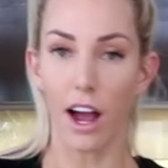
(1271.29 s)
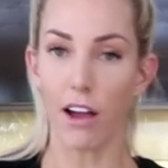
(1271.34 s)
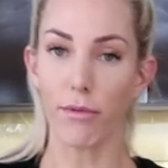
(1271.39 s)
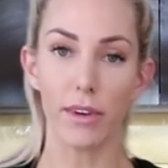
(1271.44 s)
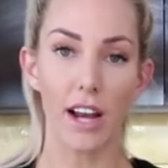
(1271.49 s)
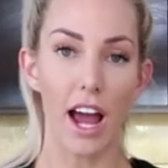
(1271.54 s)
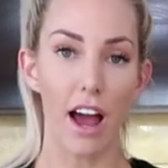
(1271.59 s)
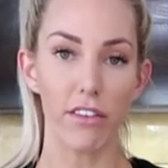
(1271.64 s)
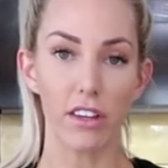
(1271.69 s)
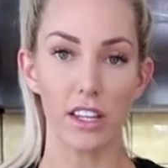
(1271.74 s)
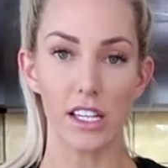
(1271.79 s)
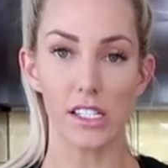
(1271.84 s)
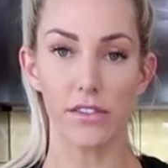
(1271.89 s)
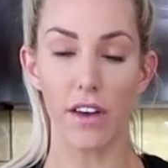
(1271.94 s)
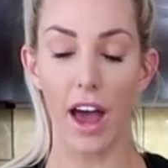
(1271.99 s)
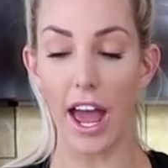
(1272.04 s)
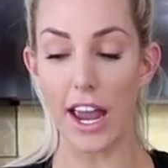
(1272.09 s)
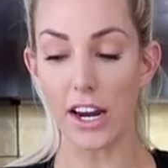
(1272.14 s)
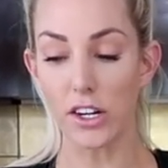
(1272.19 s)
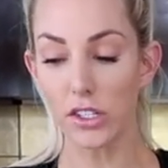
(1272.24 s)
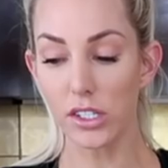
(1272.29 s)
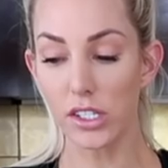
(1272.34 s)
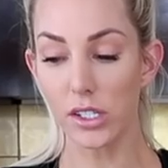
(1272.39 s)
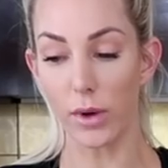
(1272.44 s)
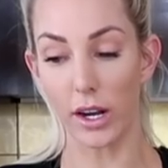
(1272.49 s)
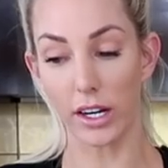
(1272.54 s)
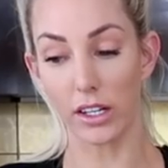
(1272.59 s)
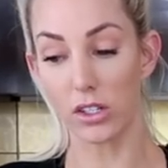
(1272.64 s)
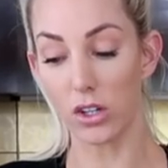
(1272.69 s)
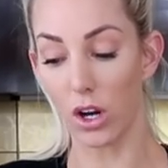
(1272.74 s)
I've been having this for ages,
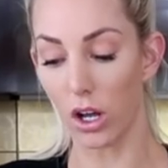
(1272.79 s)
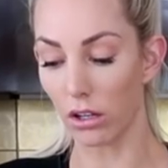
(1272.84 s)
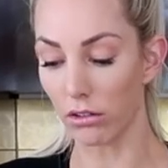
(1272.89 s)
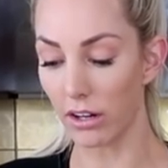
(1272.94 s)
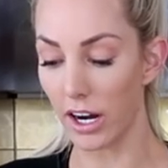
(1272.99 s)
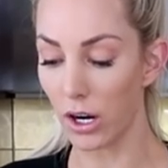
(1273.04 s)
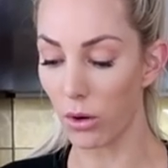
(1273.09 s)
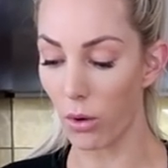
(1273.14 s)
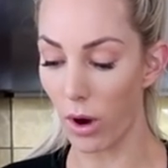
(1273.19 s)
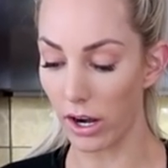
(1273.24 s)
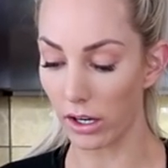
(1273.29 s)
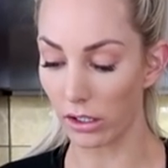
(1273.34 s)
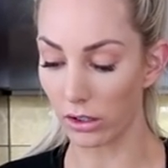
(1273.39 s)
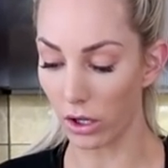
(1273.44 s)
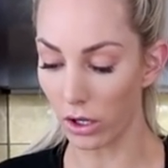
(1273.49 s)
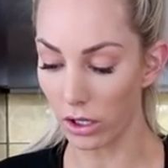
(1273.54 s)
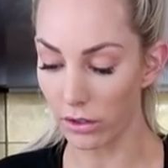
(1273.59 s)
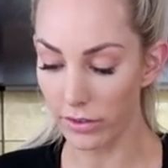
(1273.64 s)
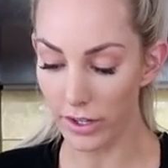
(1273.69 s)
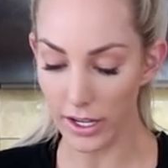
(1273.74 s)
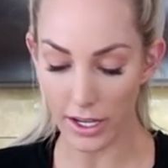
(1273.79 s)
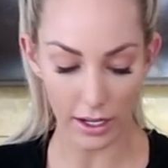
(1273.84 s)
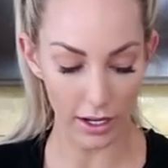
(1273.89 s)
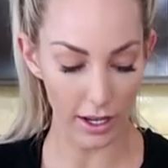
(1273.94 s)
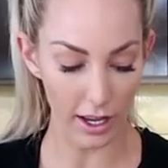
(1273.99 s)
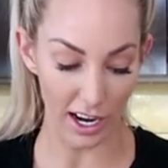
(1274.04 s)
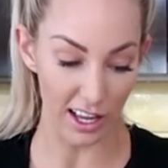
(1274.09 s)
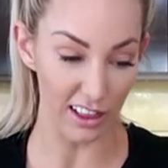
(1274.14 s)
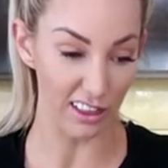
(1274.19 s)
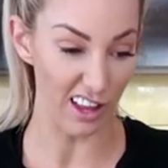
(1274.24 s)
so I can tolerate quite a lot of it,
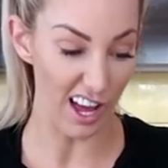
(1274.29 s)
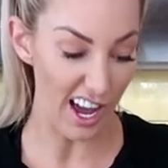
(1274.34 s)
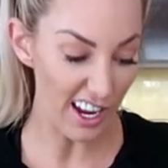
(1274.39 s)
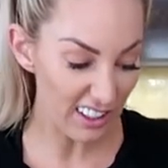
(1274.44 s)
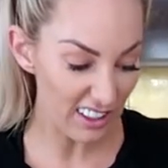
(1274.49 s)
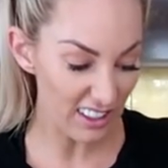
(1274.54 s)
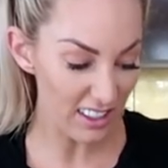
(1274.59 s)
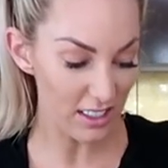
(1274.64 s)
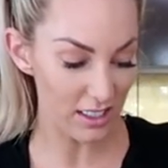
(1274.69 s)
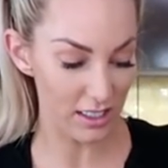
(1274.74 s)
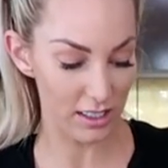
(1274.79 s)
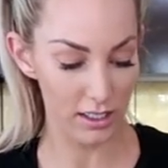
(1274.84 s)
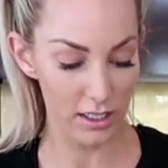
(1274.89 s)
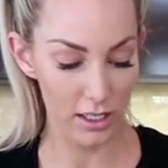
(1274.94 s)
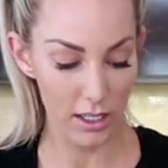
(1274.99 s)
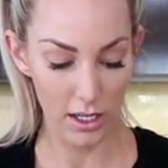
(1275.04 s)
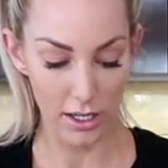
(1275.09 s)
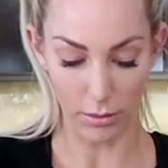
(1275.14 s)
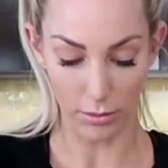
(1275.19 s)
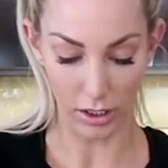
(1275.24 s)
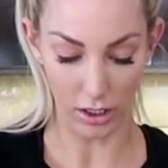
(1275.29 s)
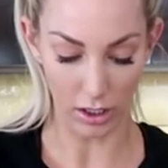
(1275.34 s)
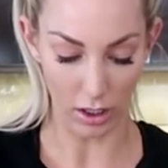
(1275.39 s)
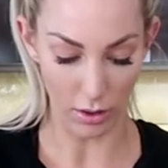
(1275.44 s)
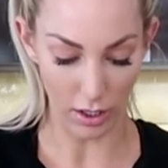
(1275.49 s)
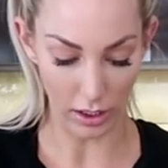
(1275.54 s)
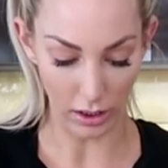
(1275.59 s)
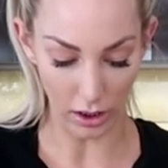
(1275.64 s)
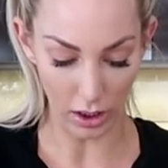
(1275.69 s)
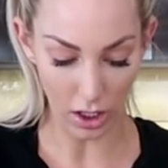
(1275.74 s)
and I like it. So I'm gonna go
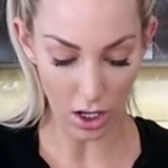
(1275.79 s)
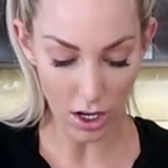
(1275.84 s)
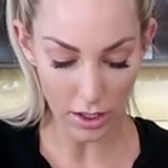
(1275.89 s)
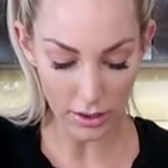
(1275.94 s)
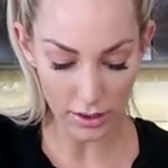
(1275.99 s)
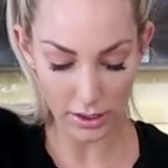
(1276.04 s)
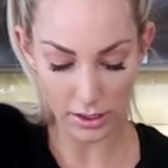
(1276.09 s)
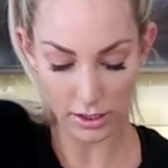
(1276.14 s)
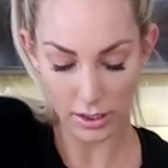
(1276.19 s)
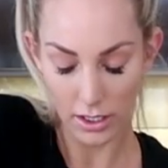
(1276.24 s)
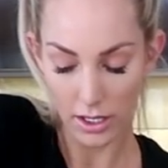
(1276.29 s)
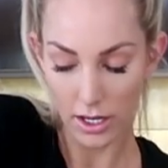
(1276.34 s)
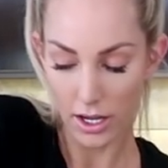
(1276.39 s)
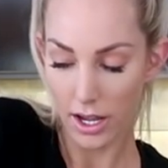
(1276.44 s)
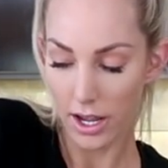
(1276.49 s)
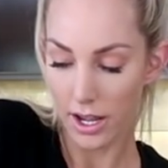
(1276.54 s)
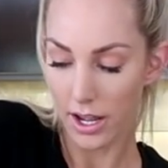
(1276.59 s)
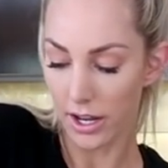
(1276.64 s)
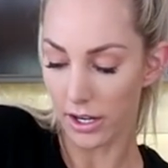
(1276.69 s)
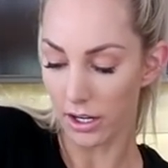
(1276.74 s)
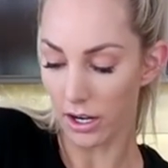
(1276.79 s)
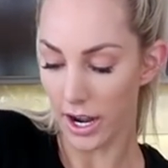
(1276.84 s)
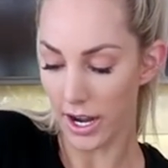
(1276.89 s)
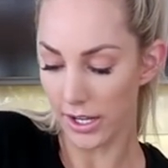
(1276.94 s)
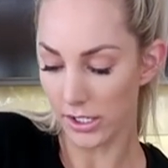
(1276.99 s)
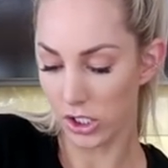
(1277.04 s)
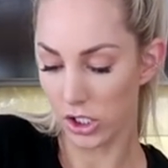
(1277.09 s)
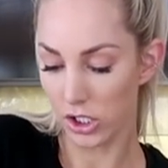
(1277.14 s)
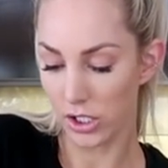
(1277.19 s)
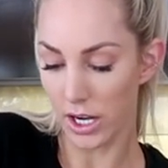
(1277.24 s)
a lot.
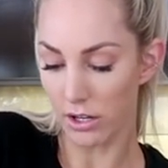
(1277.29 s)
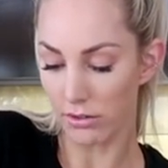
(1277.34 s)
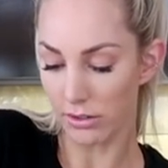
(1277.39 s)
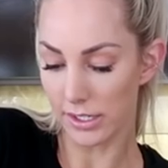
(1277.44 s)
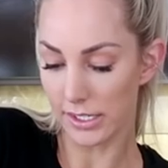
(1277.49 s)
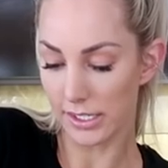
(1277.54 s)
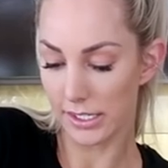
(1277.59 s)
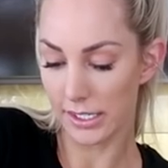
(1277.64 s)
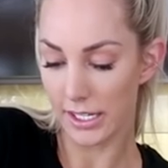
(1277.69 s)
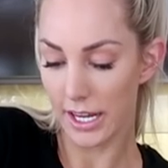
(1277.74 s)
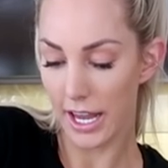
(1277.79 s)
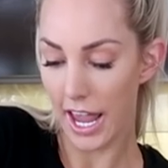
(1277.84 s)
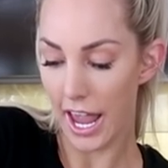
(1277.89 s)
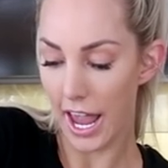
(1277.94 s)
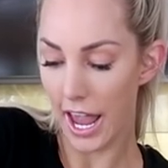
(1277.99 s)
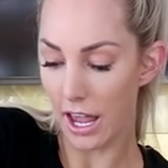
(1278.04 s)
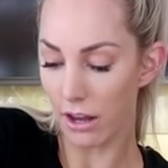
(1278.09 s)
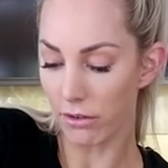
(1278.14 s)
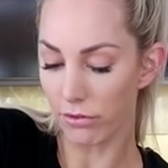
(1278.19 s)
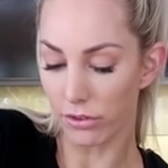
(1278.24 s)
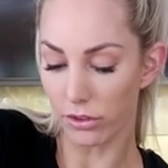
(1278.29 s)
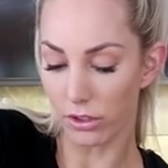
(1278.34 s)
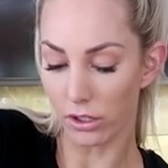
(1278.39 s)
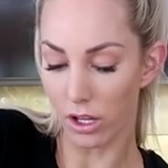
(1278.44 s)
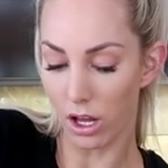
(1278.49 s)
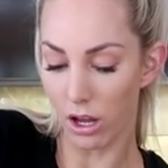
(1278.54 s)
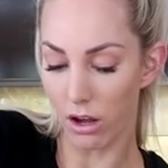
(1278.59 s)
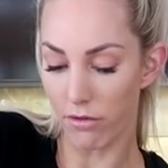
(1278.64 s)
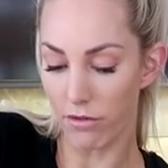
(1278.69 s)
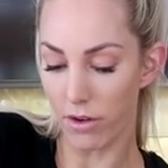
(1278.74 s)
Nice generous
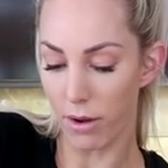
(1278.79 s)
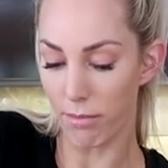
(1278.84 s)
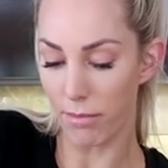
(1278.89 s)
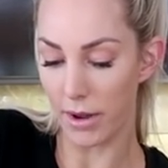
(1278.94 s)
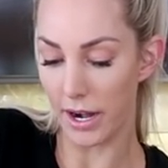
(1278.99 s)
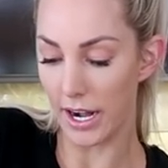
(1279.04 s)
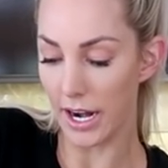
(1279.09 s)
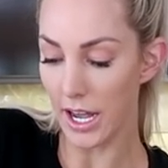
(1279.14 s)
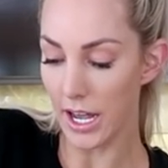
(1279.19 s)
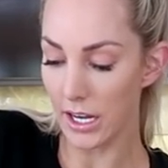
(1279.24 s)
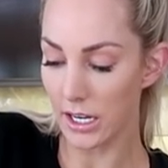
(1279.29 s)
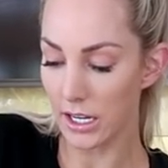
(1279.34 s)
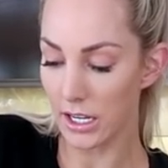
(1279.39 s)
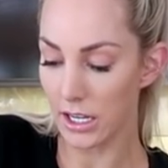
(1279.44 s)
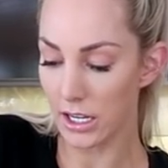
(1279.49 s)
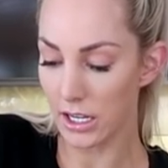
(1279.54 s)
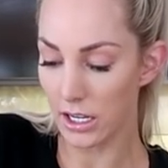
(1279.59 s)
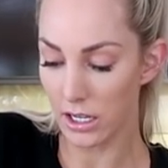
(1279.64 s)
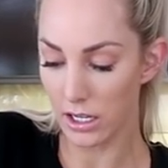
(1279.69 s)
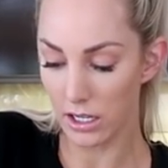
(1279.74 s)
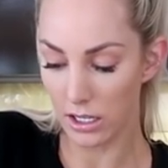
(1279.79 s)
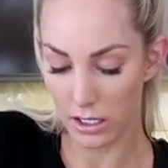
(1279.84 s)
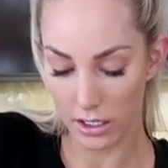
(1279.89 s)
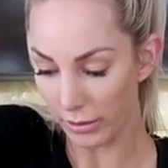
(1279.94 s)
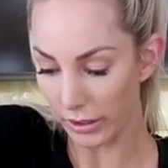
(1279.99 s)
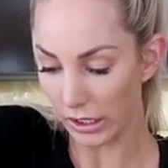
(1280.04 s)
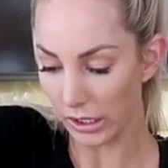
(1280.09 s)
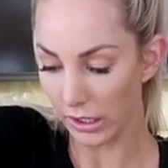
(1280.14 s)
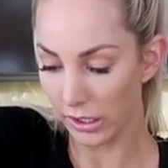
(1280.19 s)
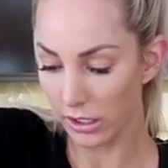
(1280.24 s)
handful of banana,
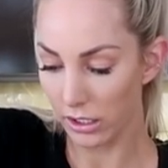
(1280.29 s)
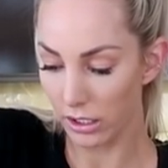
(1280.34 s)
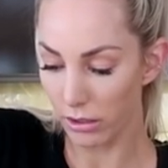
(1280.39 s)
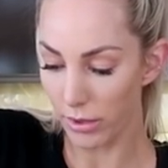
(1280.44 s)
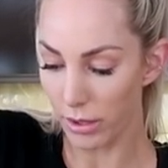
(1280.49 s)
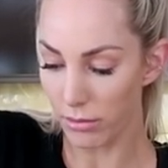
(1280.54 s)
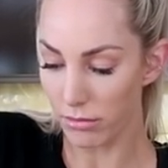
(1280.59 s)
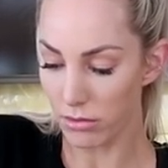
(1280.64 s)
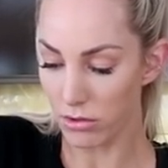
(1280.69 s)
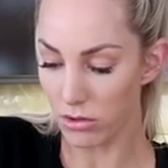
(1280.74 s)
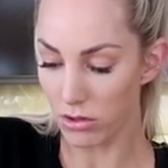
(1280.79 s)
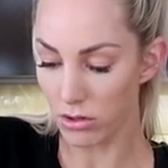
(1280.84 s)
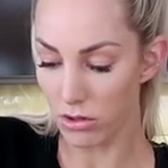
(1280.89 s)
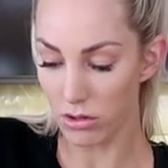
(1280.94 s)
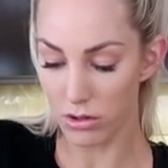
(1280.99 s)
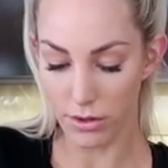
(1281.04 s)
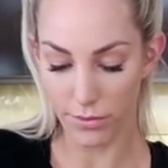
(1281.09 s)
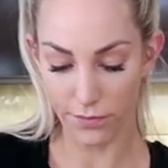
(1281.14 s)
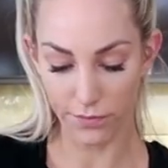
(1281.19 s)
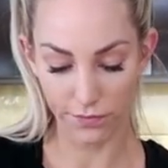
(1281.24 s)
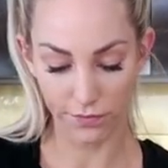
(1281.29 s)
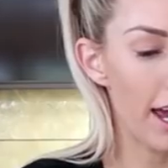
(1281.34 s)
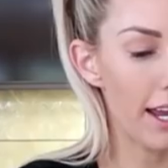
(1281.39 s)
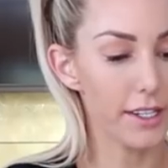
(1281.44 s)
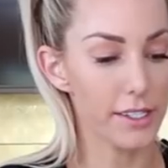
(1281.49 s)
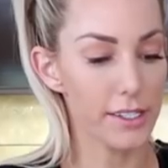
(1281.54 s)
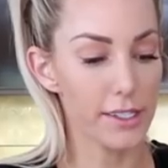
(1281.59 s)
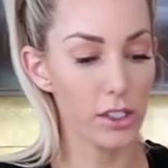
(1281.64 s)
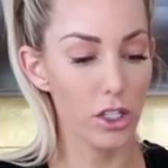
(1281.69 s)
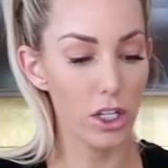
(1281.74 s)
maybe a little bit more, and
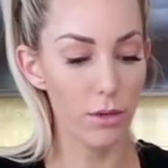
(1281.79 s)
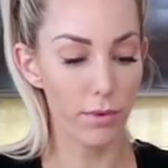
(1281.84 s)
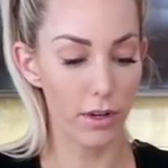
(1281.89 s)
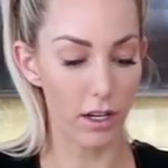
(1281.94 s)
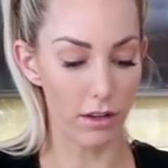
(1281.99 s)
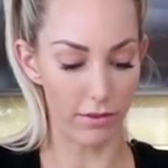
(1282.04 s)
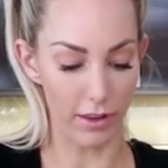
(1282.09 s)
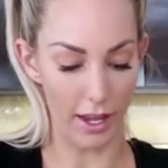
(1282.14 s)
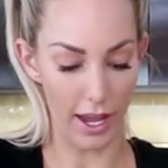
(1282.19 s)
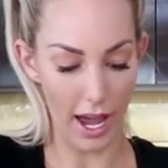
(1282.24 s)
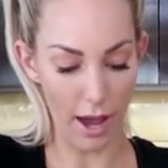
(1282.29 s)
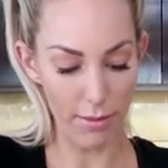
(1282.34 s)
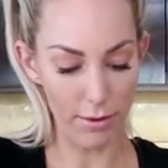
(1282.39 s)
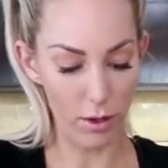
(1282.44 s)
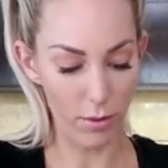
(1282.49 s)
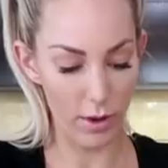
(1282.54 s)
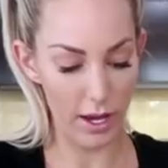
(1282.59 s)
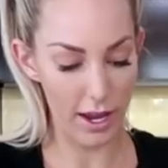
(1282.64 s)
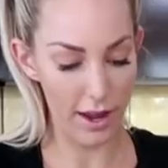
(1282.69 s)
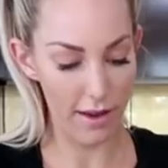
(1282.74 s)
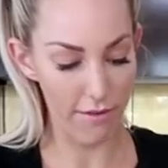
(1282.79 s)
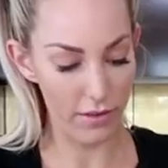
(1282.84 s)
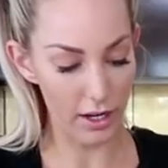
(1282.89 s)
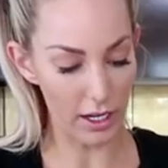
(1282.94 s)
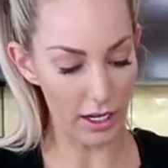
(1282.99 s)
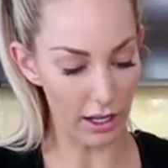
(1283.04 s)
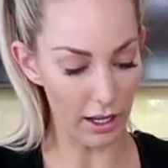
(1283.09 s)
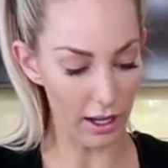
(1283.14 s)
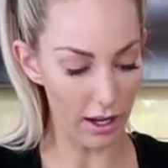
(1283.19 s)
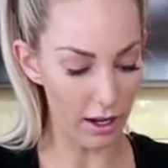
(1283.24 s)
a scoop of my Happy Way
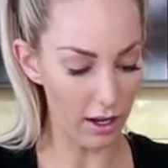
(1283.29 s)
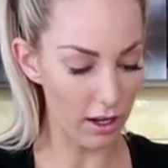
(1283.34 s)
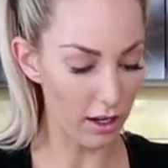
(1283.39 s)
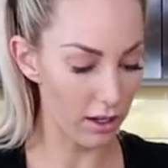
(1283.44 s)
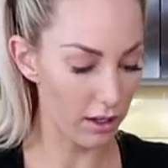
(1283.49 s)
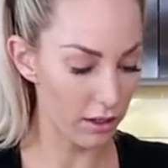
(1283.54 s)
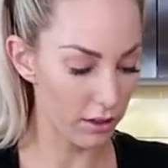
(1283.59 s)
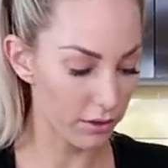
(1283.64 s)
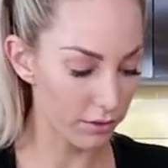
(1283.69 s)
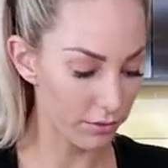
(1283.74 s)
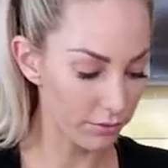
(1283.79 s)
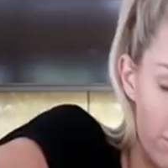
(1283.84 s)
vanilla.